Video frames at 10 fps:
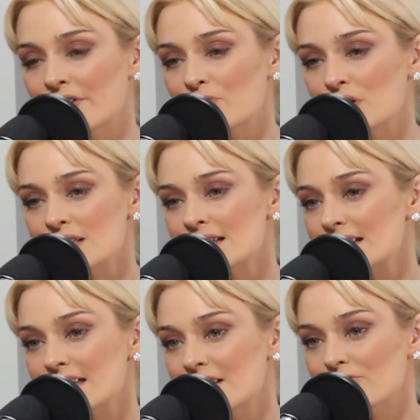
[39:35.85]
We just need
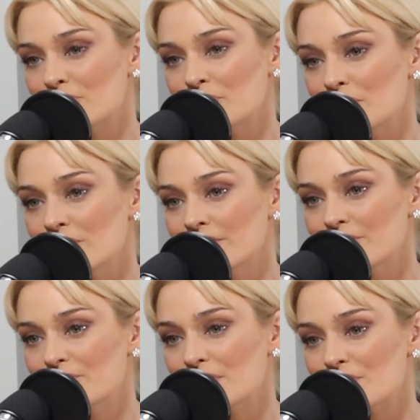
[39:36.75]
to hear from
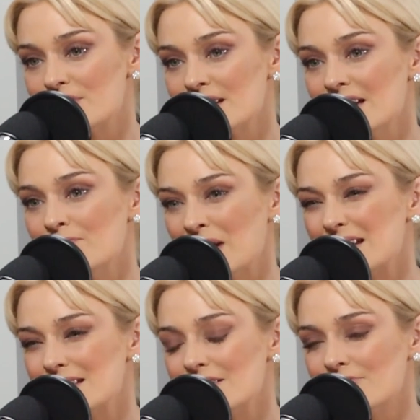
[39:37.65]
you because it
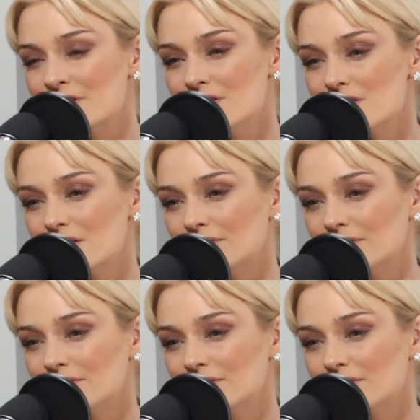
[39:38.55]
makes a difference.